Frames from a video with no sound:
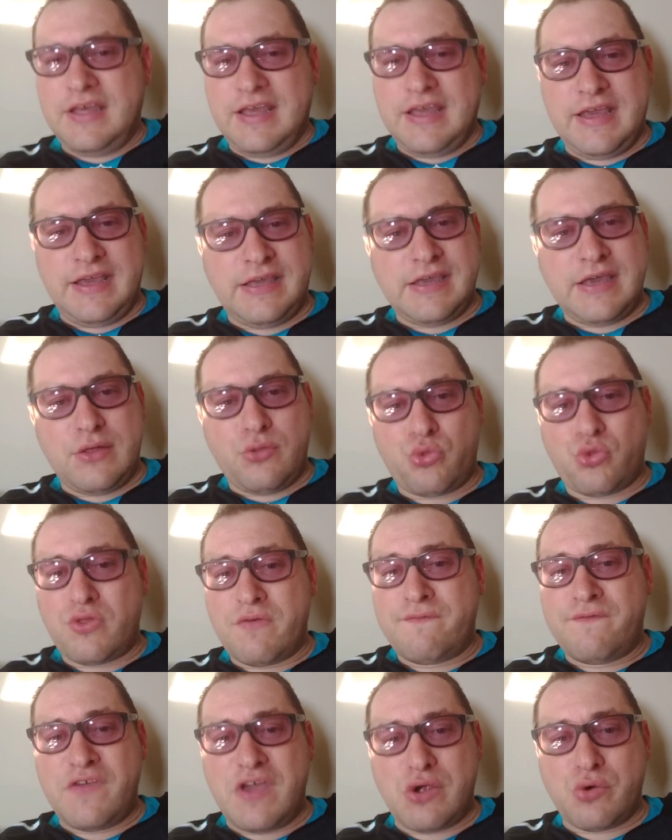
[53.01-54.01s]
against a
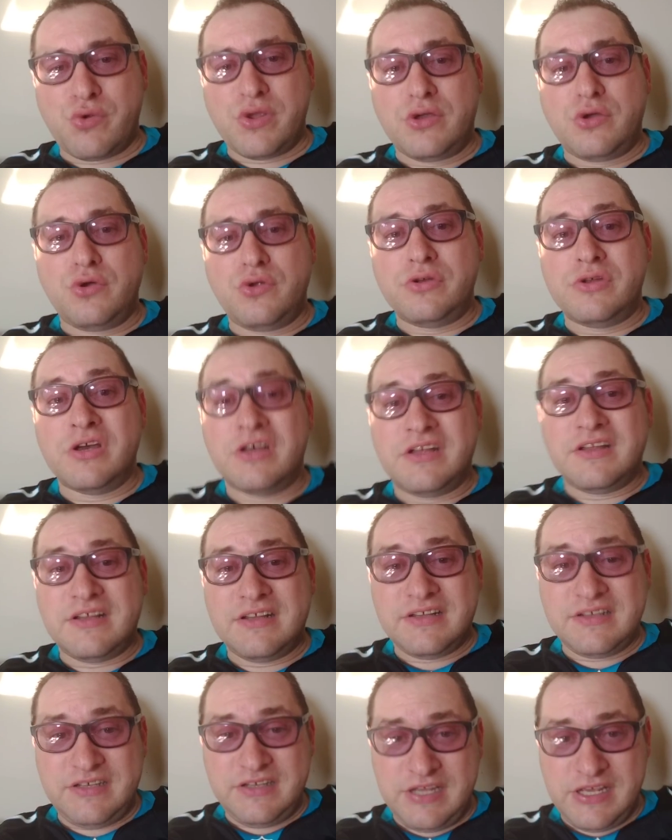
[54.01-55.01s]
very good
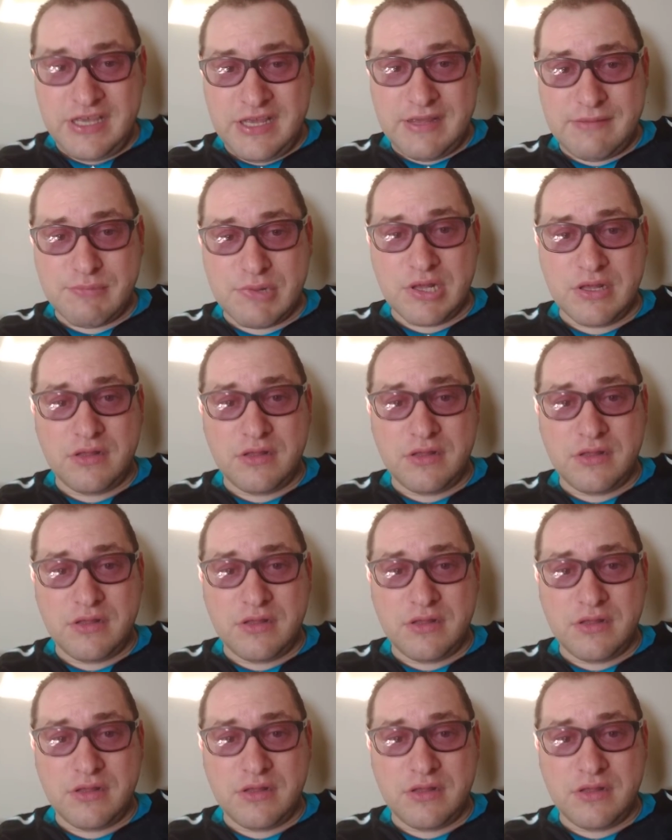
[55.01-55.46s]
team,